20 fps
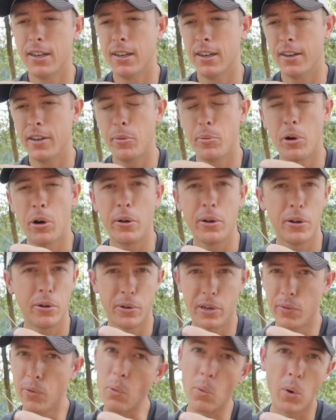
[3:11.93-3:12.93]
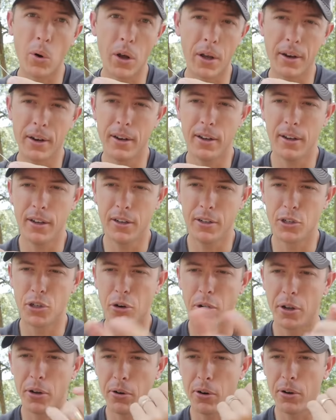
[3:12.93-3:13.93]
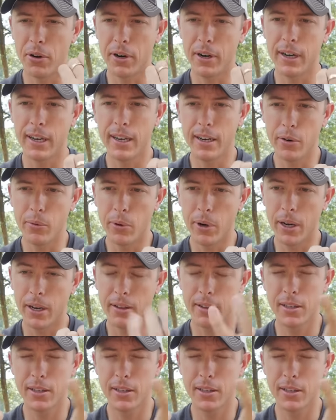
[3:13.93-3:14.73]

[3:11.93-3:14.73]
you probably don't even want a trailer on it anyway.